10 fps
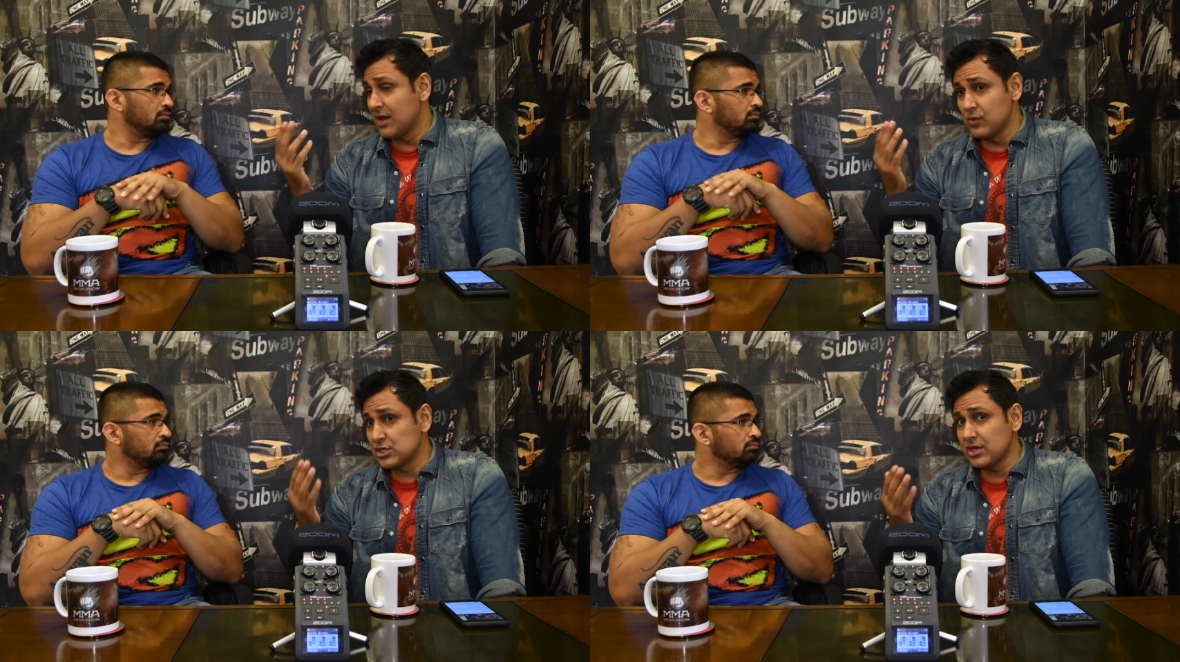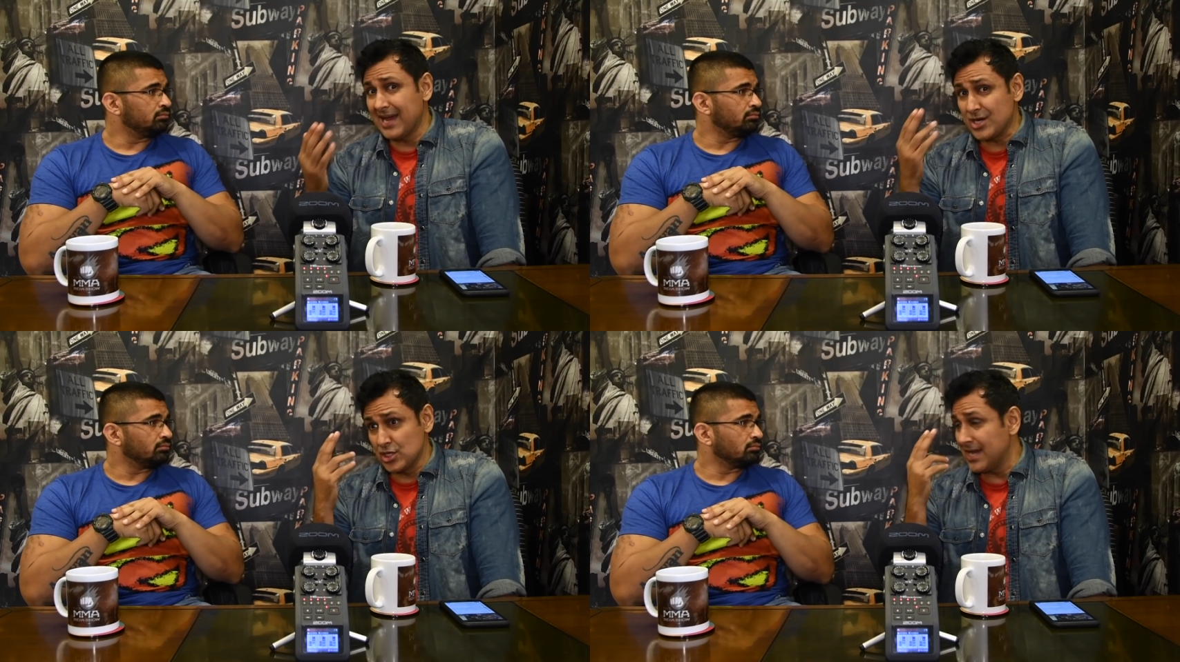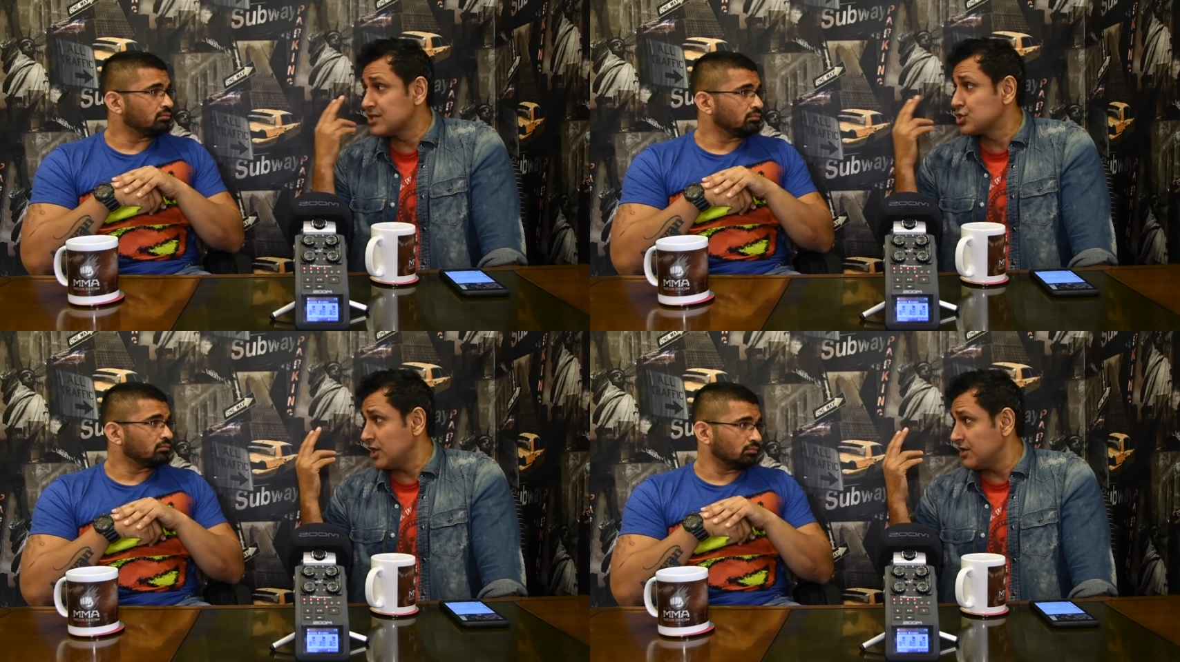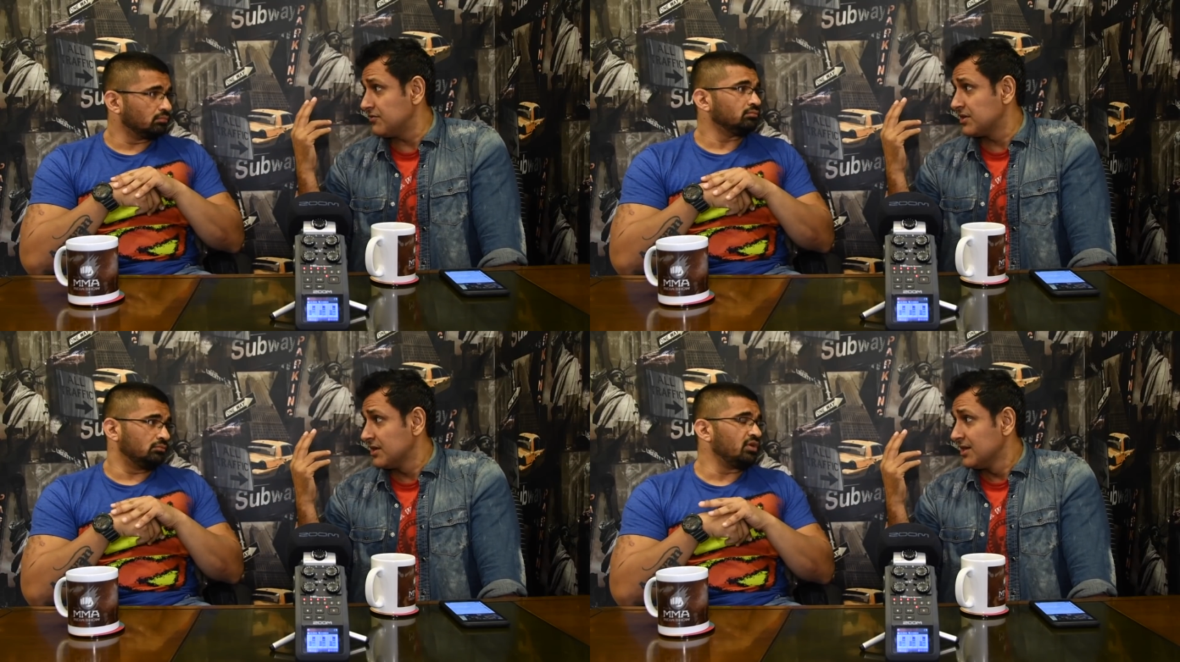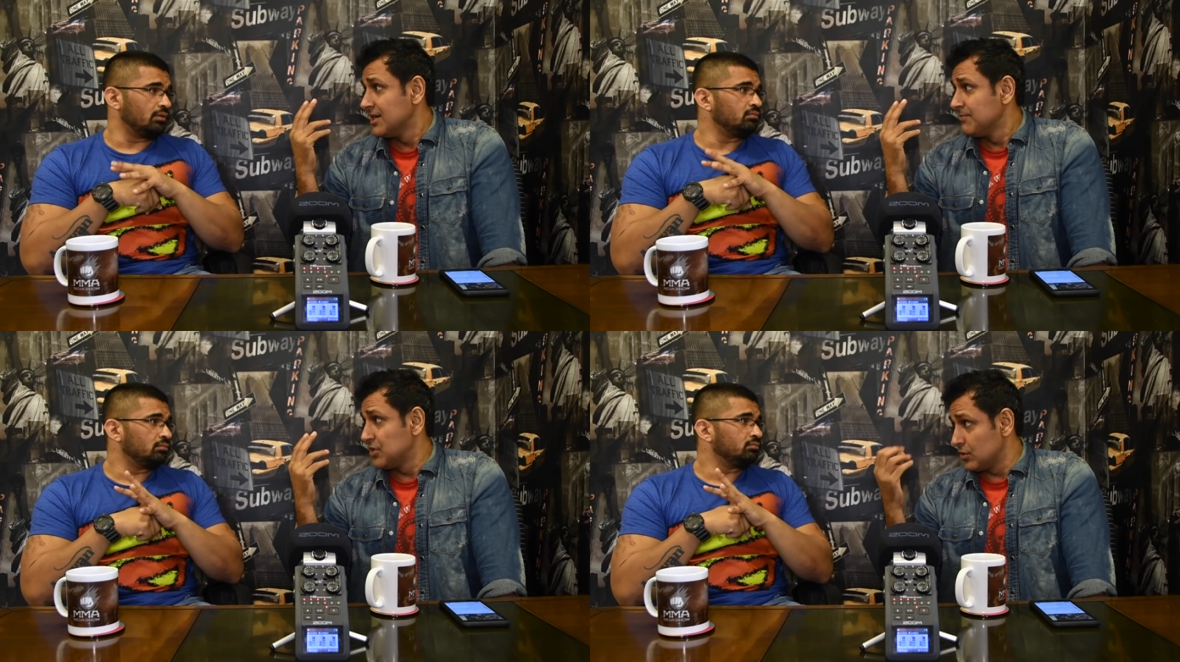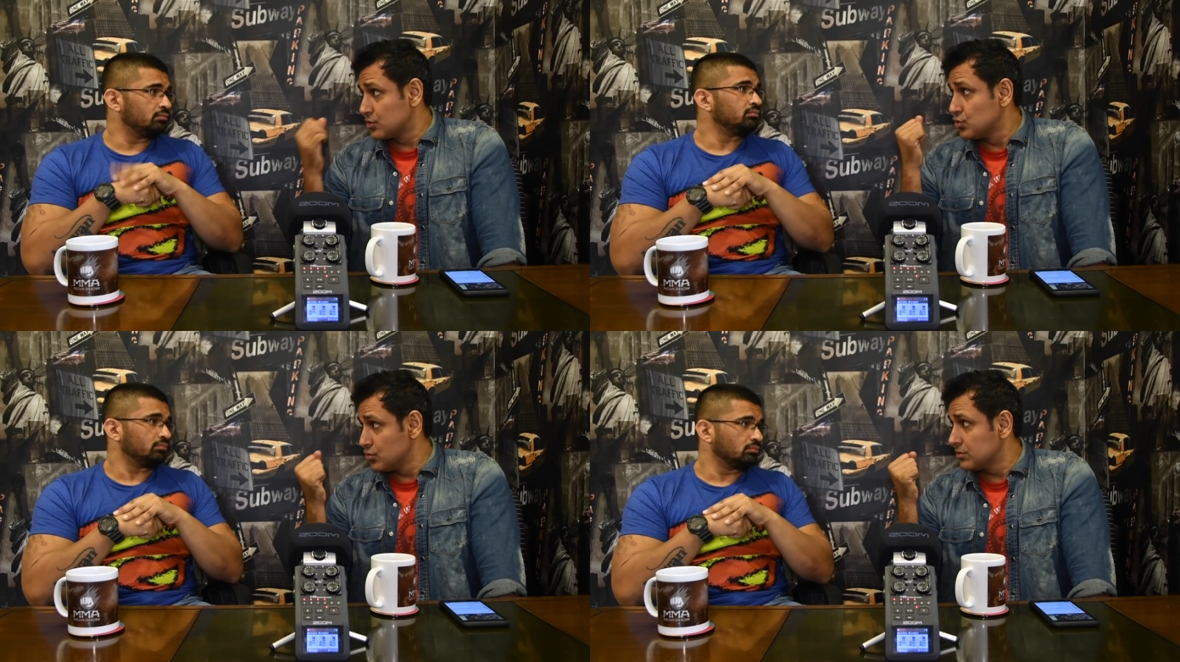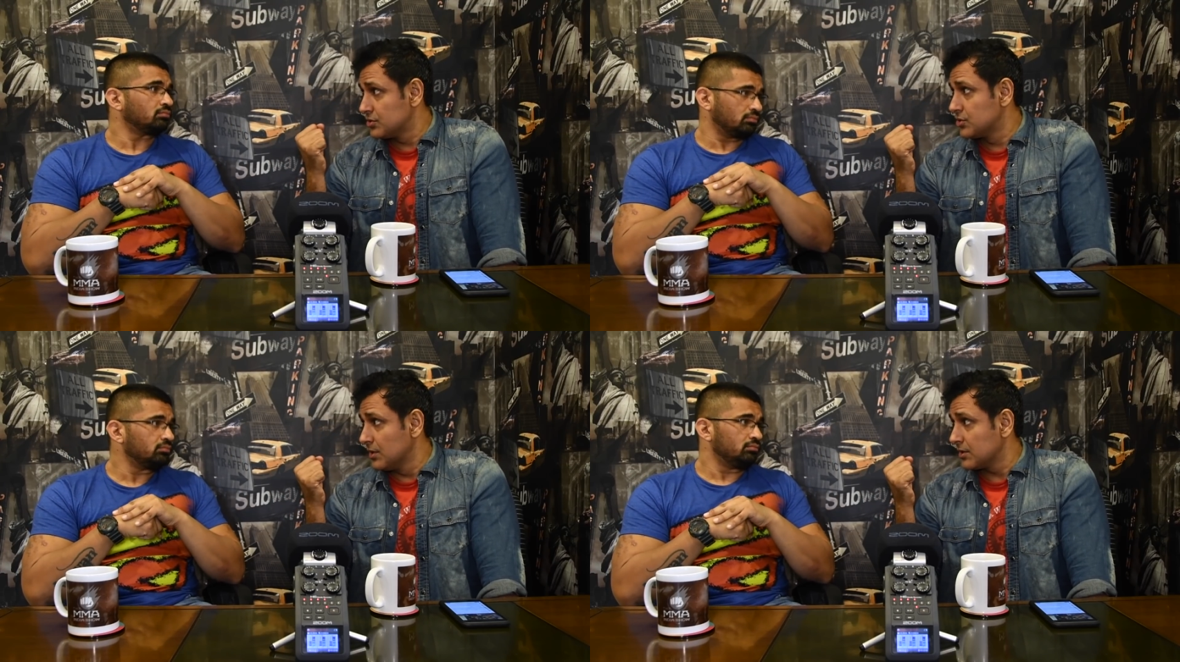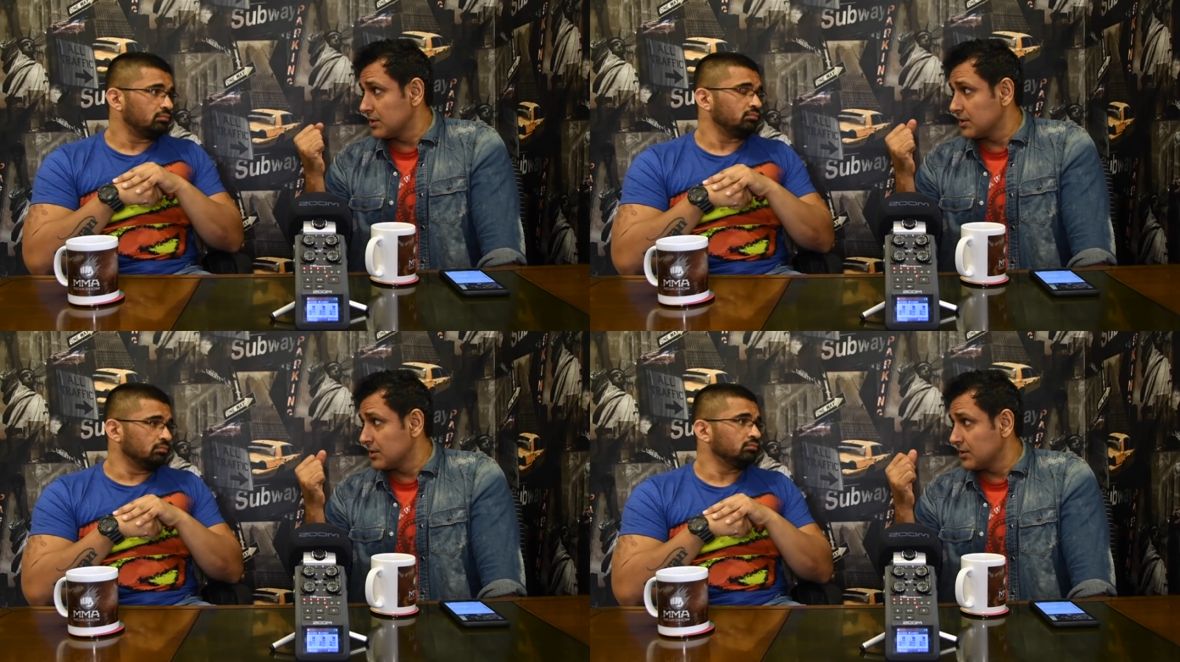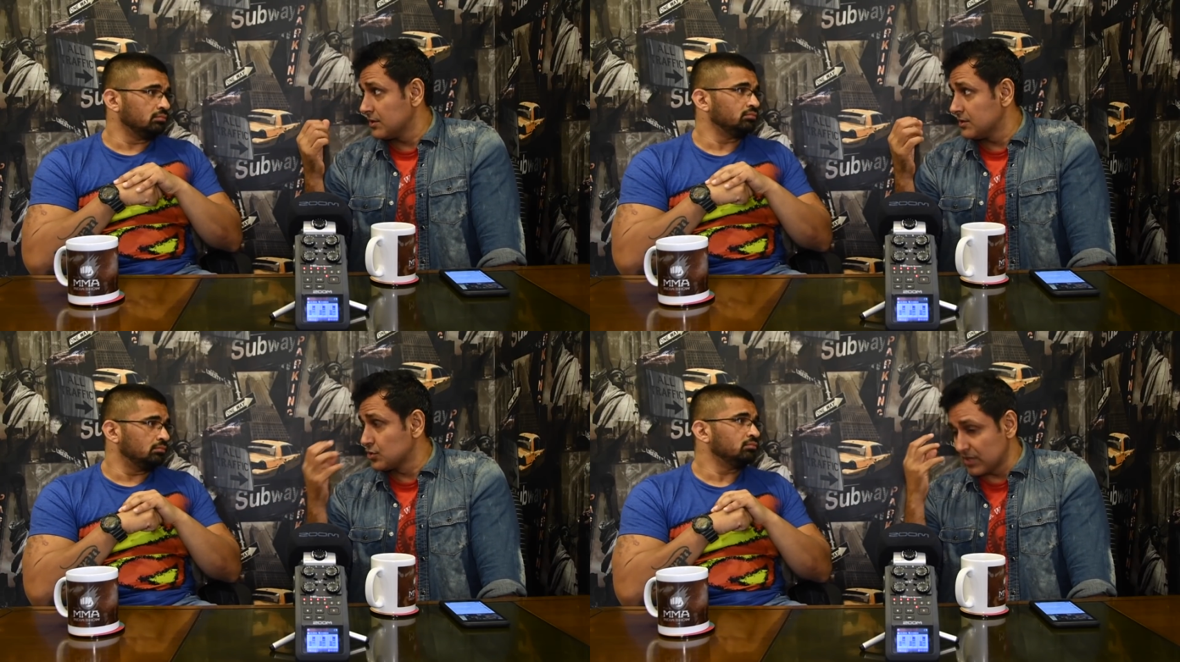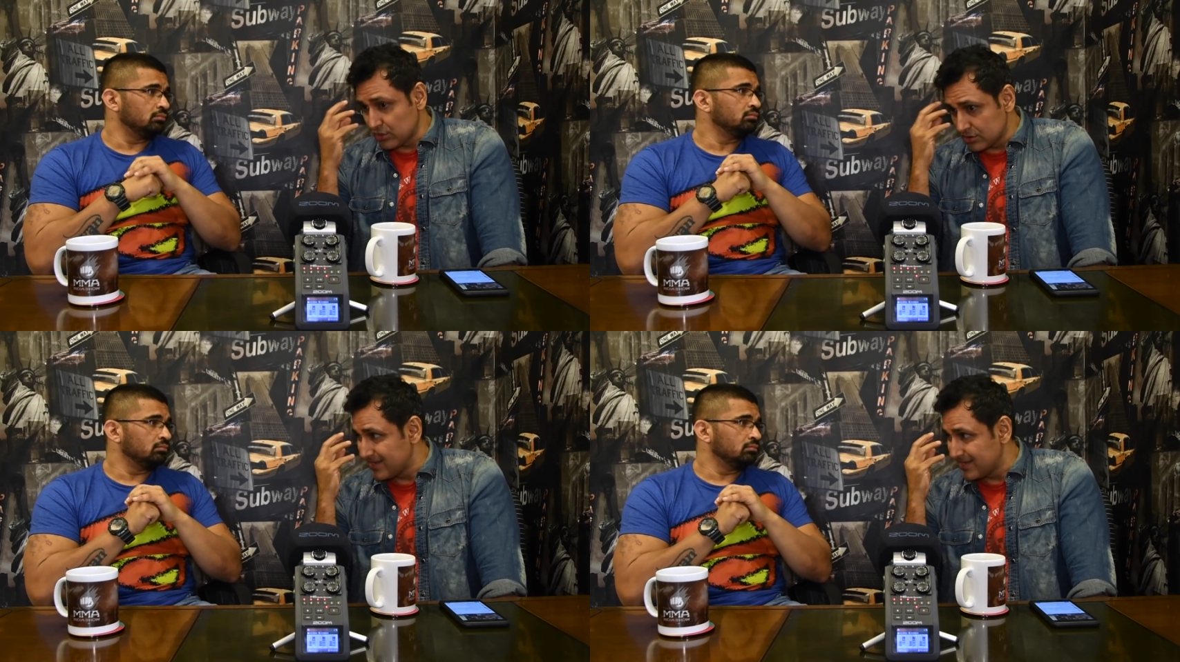Speaker 1: and which they actually had shaved, yeah. you know, to uh, uh, uh, uh so that there's